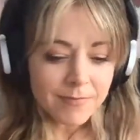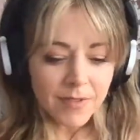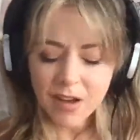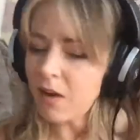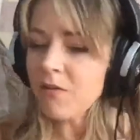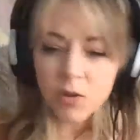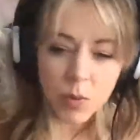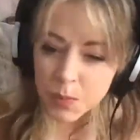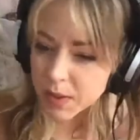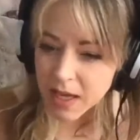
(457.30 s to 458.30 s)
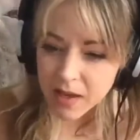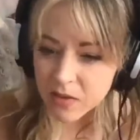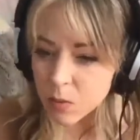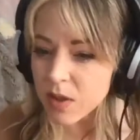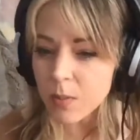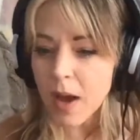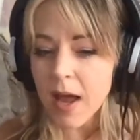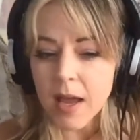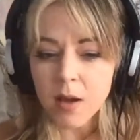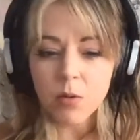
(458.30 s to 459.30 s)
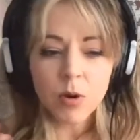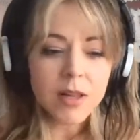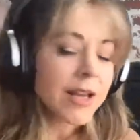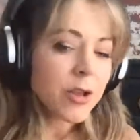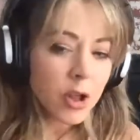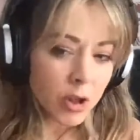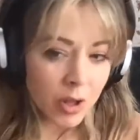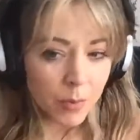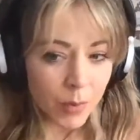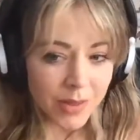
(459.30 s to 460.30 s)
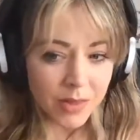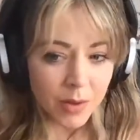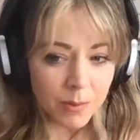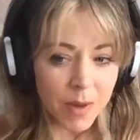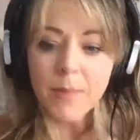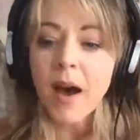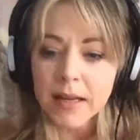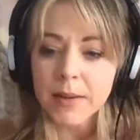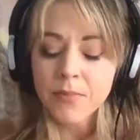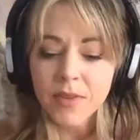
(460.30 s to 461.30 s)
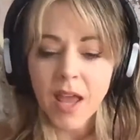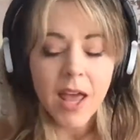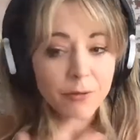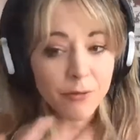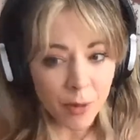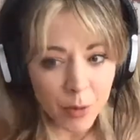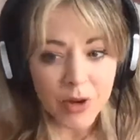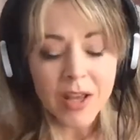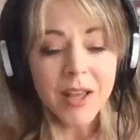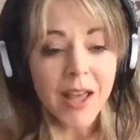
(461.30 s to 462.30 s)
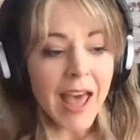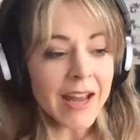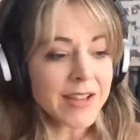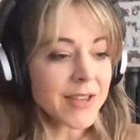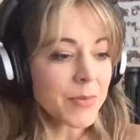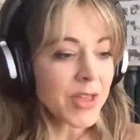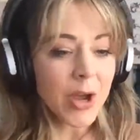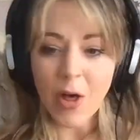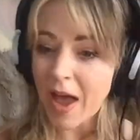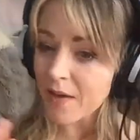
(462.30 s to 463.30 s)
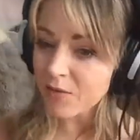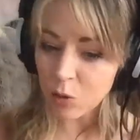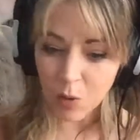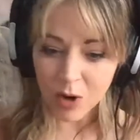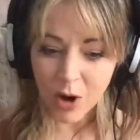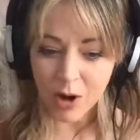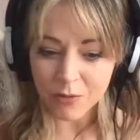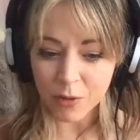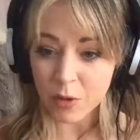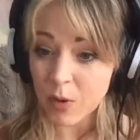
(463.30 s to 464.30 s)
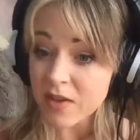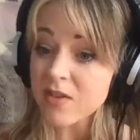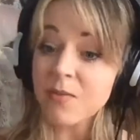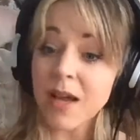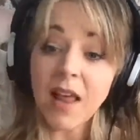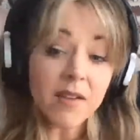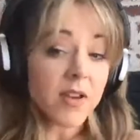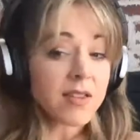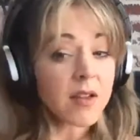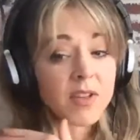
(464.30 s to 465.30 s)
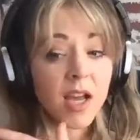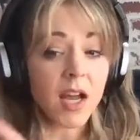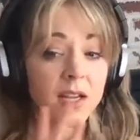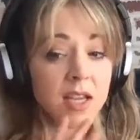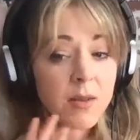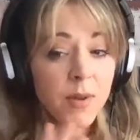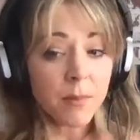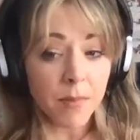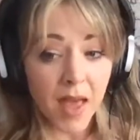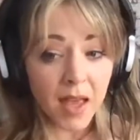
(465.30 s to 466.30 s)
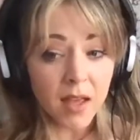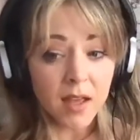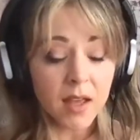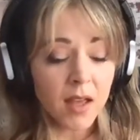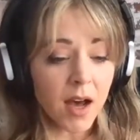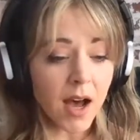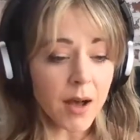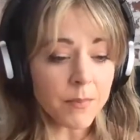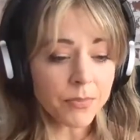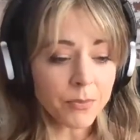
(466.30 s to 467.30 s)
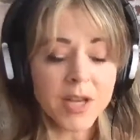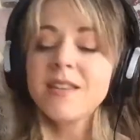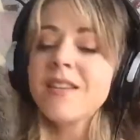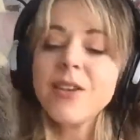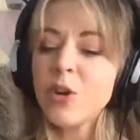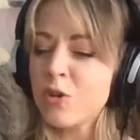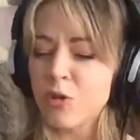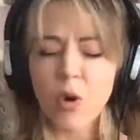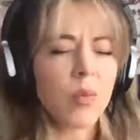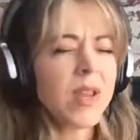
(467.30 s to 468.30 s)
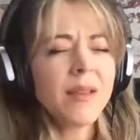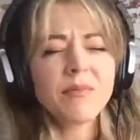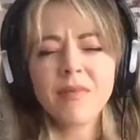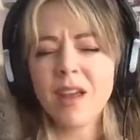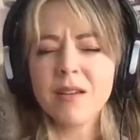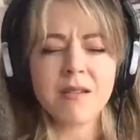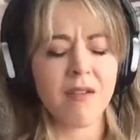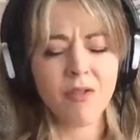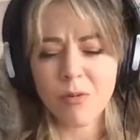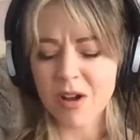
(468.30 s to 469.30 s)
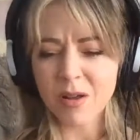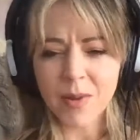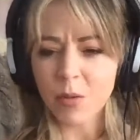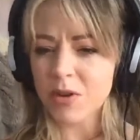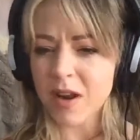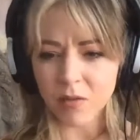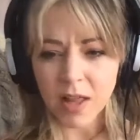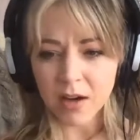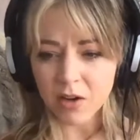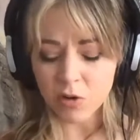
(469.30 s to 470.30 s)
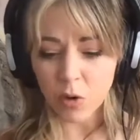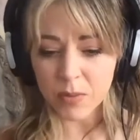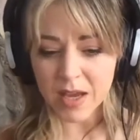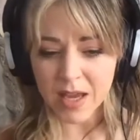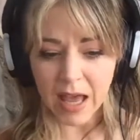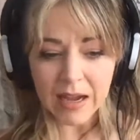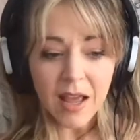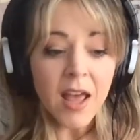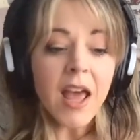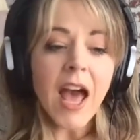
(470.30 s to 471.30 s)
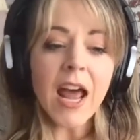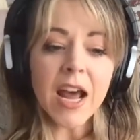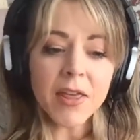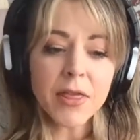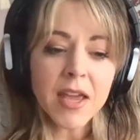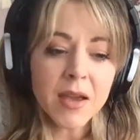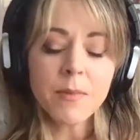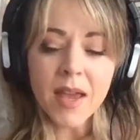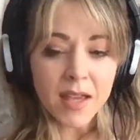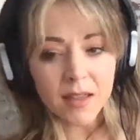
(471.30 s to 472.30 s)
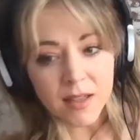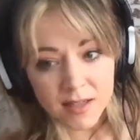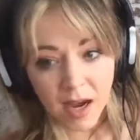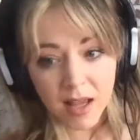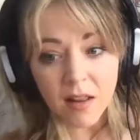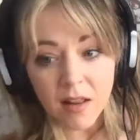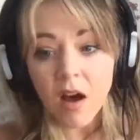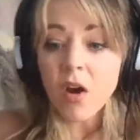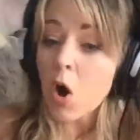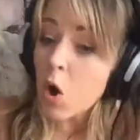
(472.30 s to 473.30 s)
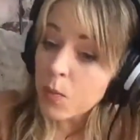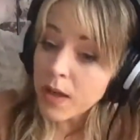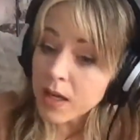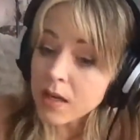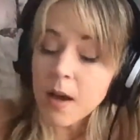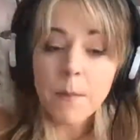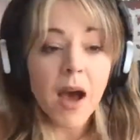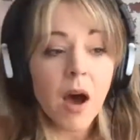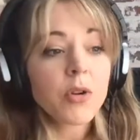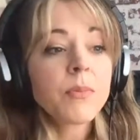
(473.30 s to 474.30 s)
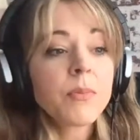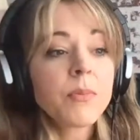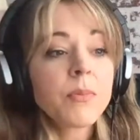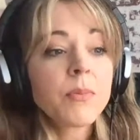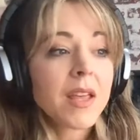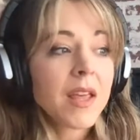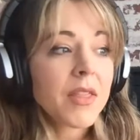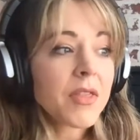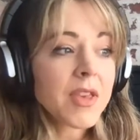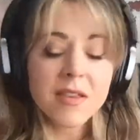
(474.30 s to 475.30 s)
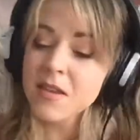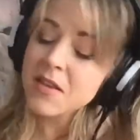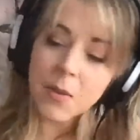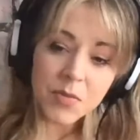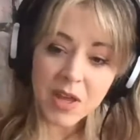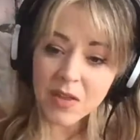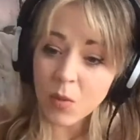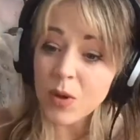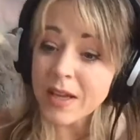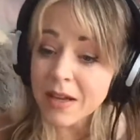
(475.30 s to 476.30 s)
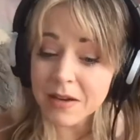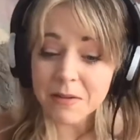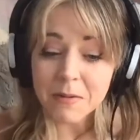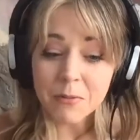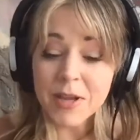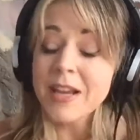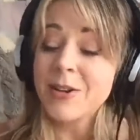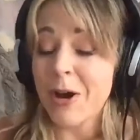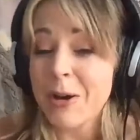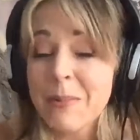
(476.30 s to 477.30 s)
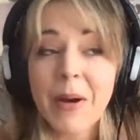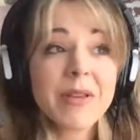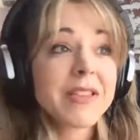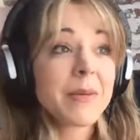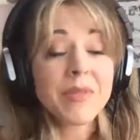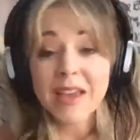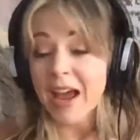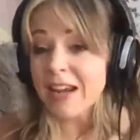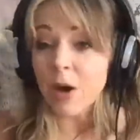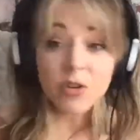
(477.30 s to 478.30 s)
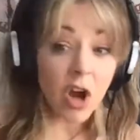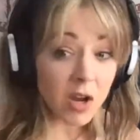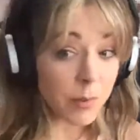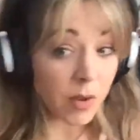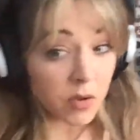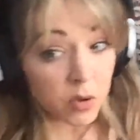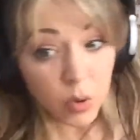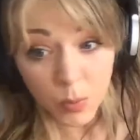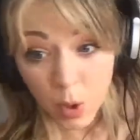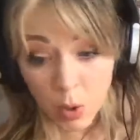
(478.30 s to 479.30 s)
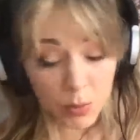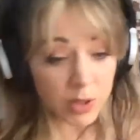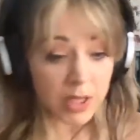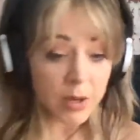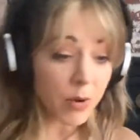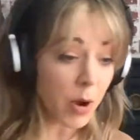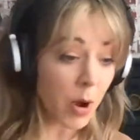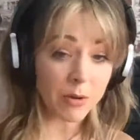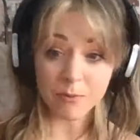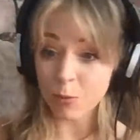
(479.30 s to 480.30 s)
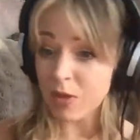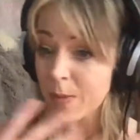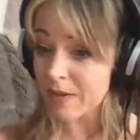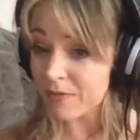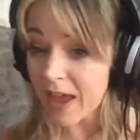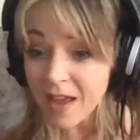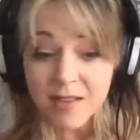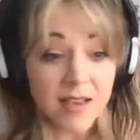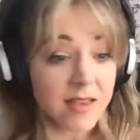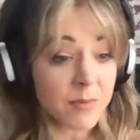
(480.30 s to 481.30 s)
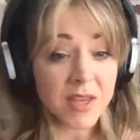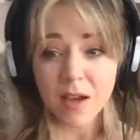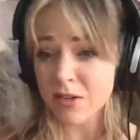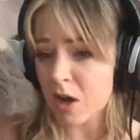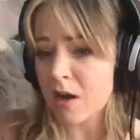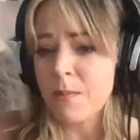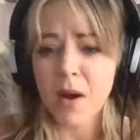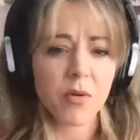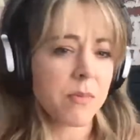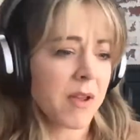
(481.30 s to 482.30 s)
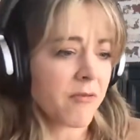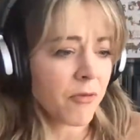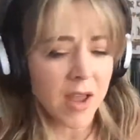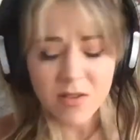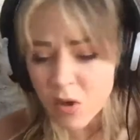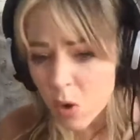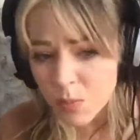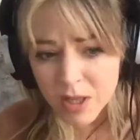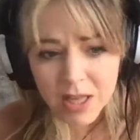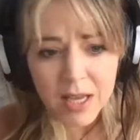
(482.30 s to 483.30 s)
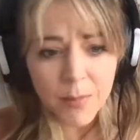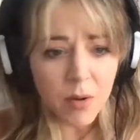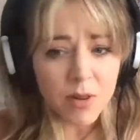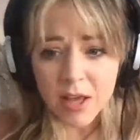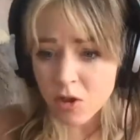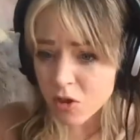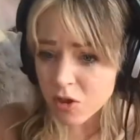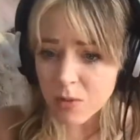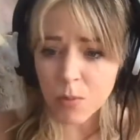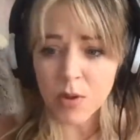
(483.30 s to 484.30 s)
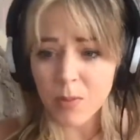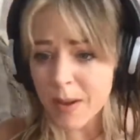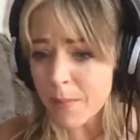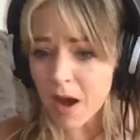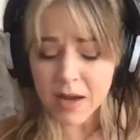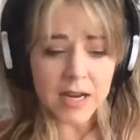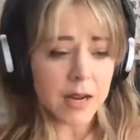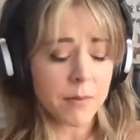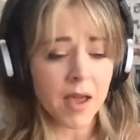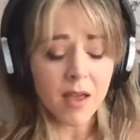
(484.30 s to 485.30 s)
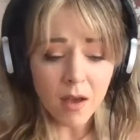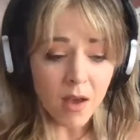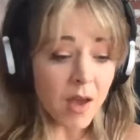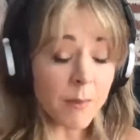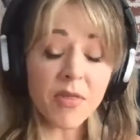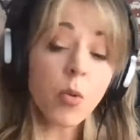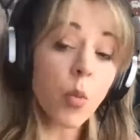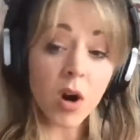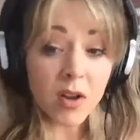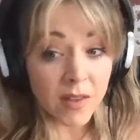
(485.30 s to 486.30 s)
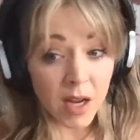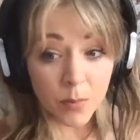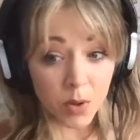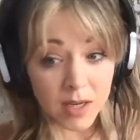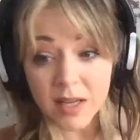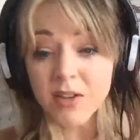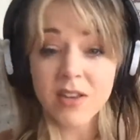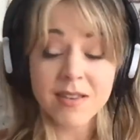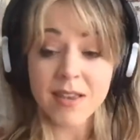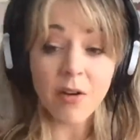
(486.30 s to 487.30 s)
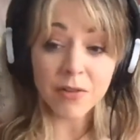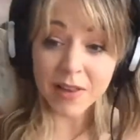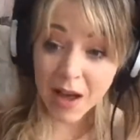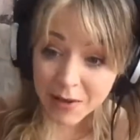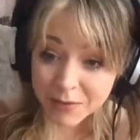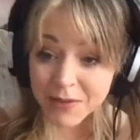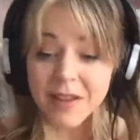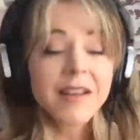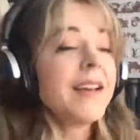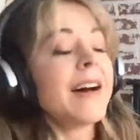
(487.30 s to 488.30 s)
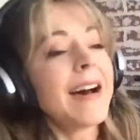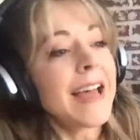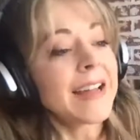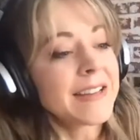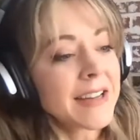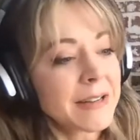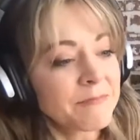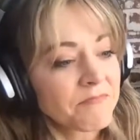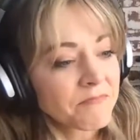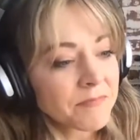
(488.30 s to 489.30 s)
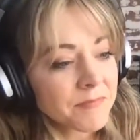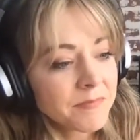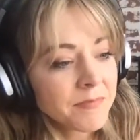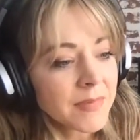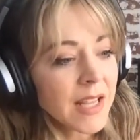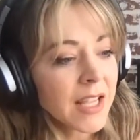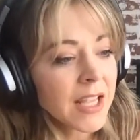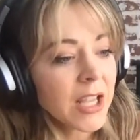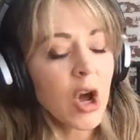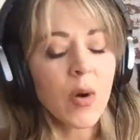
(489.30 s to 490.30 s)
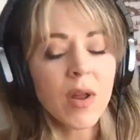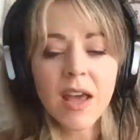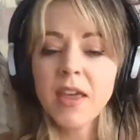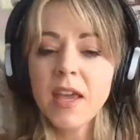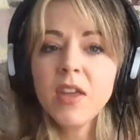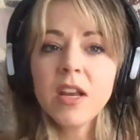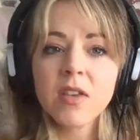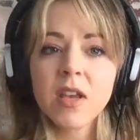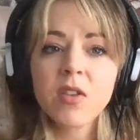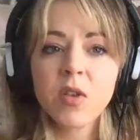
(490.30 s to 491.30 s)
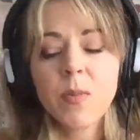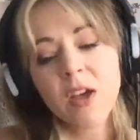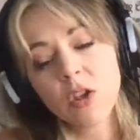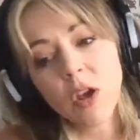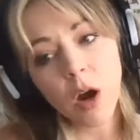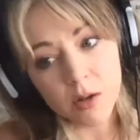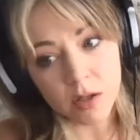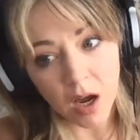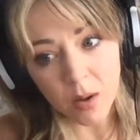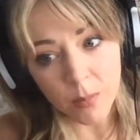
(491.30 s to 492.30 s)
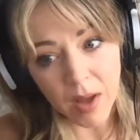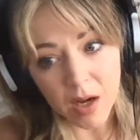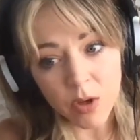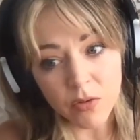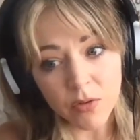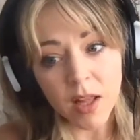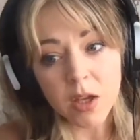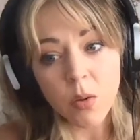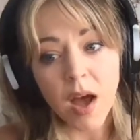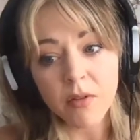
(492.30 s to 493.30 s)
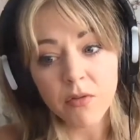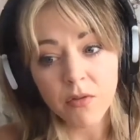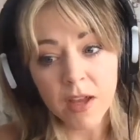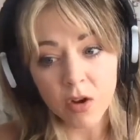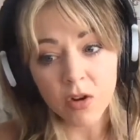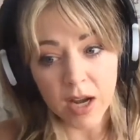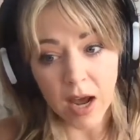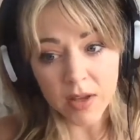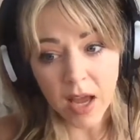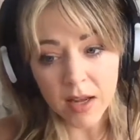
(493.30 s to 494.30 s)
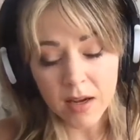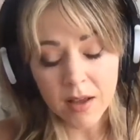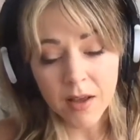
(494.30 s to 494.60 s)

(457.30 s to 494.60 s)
comfortable place with my relationship with my body and food. And it's something I'll have to work on for the rest of my life. I just have to kind of keep it at bay. But it doesn't control me, and it never will. I will never let it control me again. And I think making the dialogue open about that this is something that we can talk about is something I now talk about super openly with my fans. It's something I talk about with my friends openly, my relationship with my body and the work that I put into self-love. And and I think that it's especially hard to talk about it when you feel like you haven't figured it out yet.